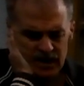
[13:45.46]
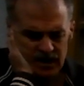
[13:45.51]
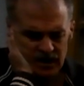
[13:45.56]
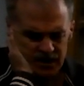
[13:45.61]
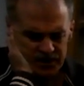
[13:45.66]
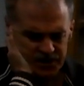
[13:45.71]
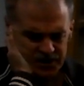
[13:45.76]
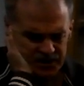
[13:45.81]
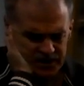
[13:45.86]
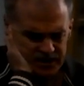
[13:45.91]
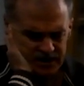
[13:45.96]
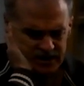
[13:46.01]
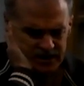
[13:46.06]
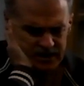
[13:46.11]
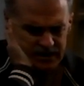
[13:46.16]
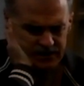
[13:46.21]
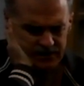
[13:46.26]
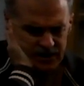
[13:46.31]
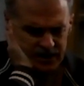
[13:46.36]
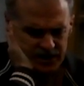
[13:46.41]
just
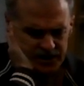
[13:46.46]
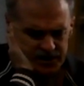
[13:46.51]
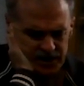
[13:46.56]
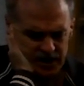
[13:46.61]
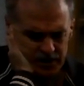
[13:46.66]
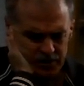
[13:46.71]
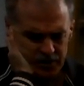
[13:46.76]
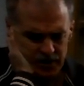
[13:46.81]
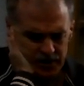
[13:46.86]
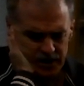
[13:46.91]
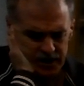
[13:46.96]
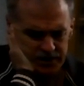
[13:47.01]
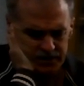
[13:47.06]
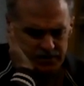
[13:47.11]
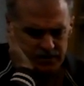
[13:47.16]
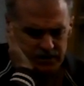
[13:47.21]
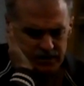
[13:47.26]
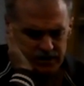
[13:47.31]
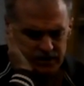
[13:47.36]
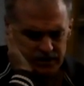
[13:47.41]
give you an example. A
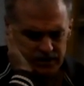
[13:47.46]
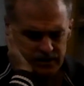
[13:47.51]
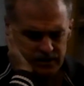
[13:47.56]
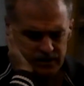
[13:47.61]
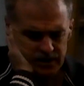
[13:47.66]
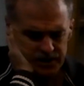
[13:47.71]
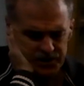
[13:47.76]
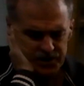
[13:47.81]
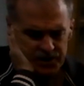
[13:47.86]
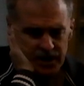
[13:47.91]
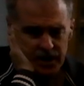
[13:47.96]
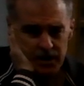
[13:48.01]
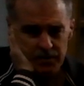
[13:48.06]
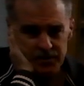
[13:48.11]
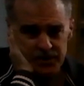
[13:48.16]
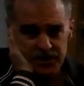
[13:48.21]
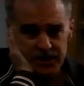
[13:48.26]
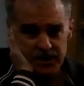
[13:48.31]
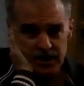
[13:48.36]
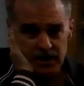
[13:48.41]

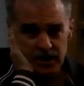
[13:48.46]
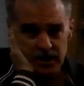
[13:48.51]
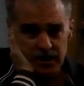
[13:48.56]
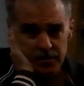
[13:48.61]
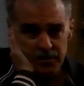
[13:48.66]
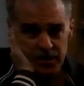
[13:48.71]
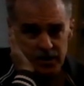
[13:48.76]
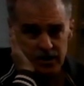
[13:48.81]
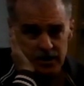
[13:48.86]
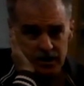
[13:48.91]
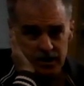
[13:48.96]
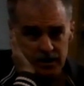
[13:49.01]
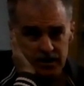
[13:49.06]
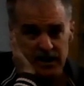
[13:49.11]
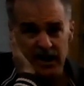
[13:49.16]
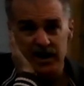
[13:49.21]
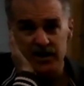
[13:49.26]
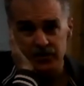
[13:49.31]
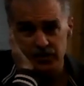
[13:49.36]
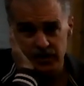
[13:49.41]
GMC Hummer,
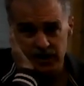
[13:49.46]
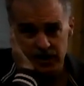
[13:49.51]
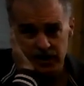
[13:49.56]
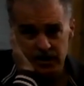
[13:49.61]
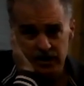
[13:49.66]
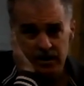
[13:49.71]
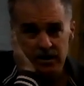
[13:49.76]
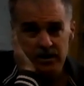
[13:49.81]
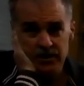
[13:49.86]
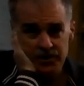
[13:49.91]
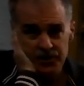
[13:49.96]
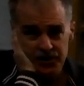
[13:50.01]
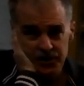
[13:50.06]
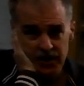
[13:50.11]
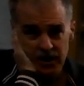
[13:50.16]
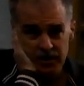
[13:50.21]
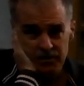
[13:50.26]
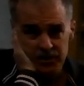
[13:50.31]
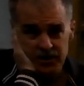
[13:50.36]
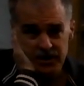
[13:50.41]
electric
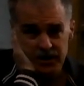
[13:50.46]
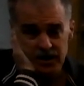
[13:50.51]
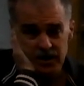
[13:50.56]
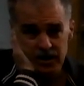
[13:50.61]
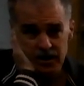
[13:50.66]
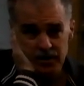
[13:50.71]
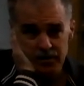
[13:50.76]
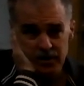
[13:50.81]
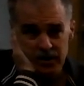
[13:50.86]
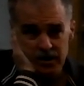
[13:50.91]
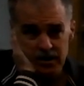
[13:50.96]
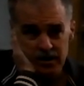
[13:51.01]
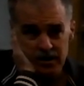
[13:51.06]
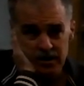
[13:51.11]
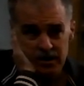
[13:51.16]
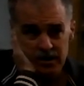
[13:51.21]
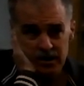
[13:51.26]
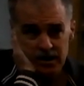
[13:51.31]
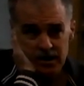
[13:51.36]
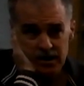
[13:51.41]
GMC Hummer,
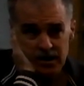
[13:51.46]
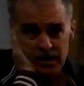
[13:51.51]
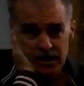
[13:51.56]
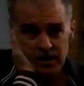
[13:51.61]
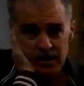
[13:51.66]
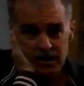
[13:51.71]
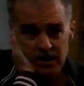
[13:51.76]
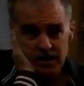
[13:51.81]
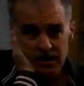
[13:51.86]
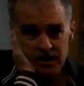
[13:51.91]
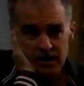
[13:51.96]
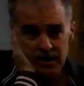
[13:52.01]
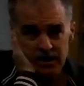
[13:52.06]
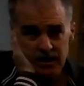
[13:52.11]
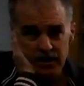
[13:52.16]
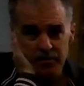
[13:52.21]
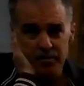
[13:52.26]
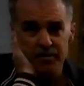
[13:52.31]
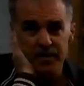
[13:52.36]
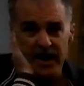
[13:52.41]

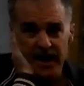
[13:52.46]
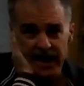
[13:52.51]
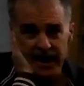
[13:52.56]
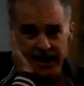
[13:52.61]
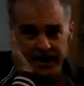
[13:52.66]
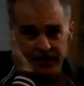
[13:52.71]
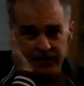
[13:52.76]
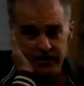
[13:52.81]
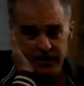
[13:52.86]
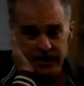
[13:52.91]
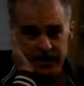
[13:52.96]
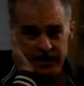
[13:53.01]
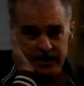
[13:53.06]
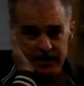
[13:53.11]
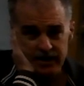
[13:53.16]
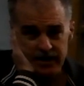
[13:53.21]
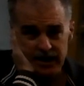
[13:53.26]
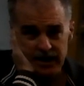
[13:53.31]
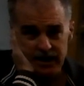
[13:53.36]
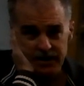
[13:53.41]
the battery in
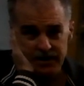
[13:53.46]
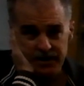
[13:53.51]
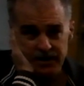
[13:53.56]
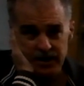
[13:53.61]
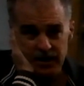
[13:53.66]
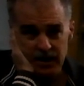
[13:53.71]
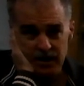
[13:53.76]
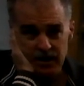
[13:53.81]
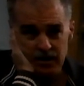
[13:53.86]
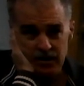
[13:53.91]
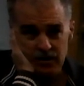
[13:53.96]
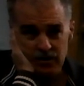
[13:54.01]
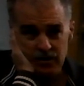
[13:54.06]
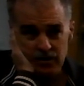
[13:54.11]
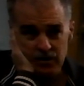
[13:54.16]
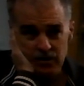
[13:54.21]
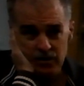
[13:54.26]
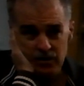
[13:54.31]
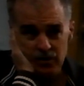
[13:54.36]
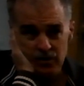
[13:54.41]
that thing
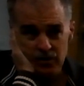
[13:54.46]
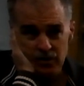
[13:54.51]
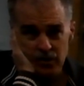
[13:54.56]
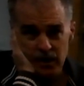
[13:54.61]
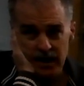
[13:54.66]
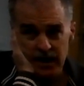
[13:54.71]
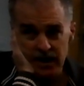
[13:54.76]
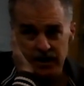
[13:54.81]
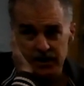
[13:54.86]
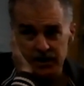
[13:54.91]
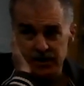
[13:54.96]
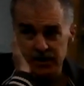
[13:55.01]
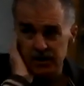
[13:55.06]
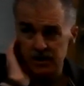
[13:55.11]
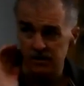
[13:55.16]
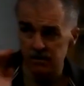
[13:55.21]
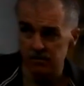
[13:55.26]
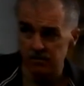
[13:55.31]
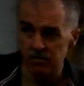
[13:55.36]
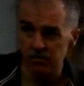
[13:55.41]

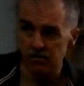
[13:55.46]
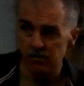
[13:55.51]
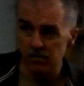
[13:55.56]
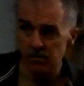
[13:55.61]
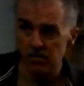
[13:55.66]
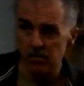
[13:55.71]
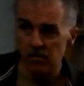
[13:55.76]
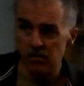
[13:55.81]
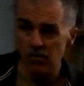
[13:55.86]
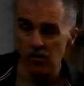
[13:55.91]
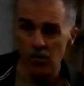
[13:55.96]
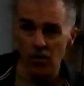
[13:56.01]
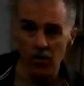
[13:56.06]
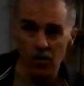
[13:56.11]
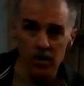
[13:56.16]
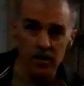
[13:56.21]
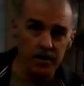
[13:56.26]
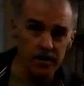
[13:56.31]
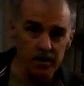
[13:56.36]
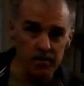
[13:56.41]
weighs
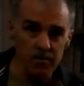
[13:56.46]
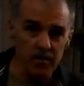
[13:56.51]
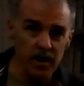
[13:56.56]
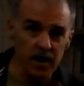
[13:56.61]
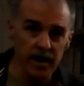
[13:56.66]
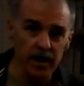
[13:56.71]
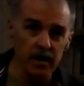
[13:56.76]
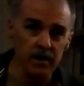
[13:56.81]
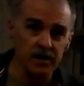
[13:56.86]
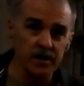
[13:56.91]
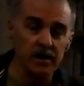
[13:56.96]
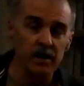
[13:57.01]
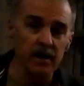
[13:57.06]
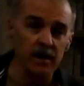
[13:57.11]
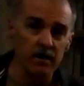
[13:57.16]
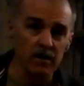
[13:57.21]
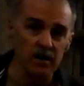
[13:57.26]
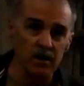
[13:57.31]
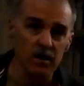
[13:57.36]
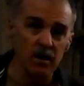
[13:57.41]
more than my
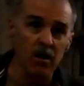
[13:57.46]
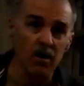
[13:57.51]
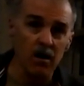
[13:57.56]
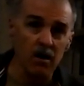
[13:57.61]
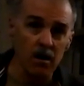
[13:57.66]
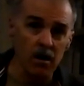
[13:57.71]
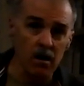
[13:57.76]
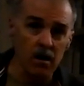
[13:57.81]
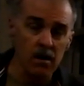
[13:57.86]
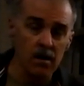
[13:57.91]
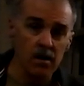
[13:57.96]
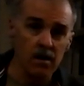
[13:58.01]
entire car.